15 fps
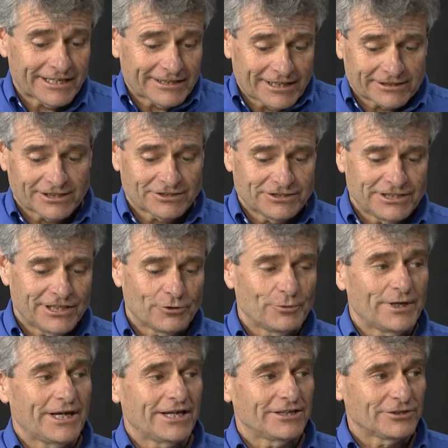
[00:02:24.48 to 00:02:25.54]
Like this year, we
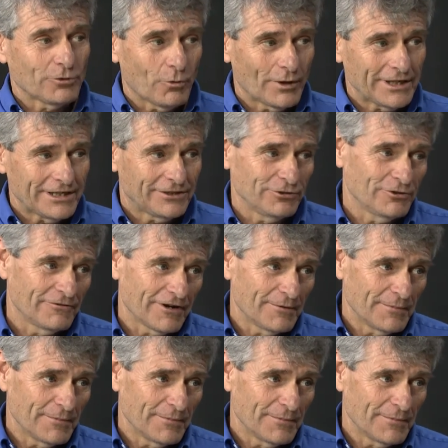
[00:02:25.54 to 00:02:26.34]
had 22 of our